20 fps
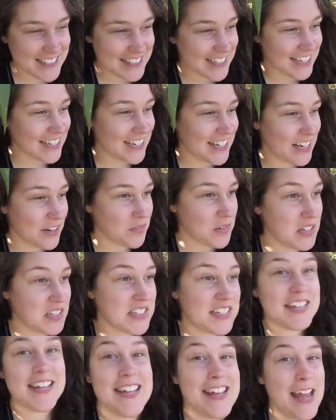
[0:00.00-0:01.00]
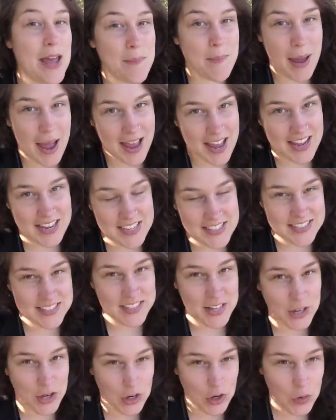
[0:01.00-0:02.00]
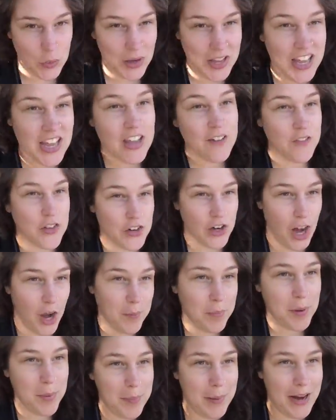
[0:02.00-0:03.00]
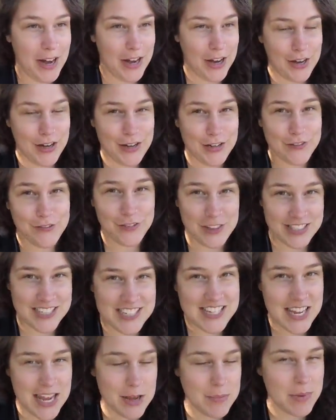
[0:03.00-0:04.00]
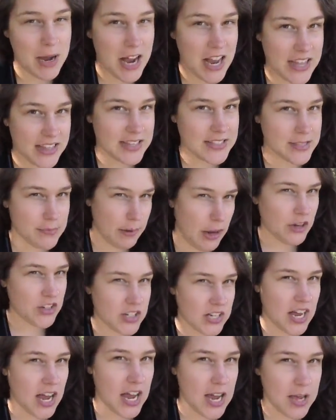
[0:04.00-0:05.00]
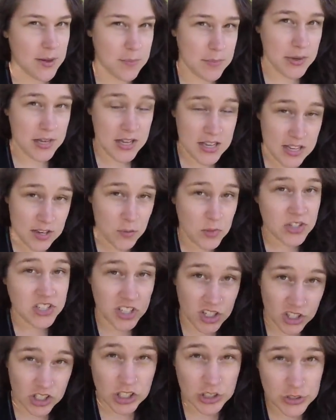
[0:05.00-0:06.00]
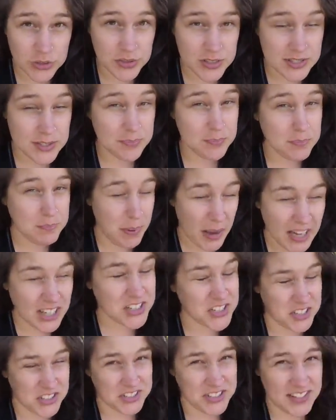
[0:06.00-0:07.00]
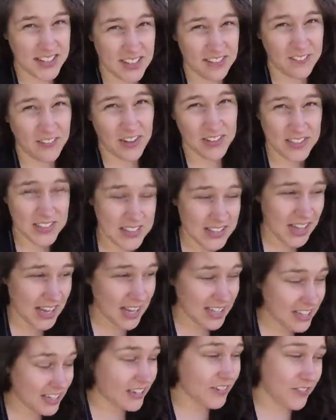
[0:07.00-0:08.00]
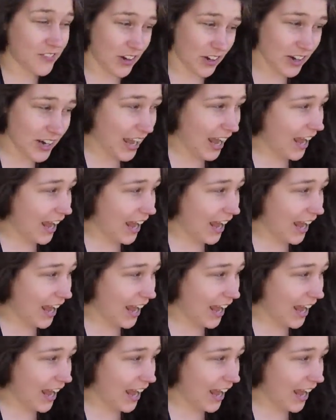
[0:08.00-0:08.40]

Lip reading: It's gonna get real TMI, so if you're not prepared for the TMI that's about to come, which includes some pictures that I found online that are very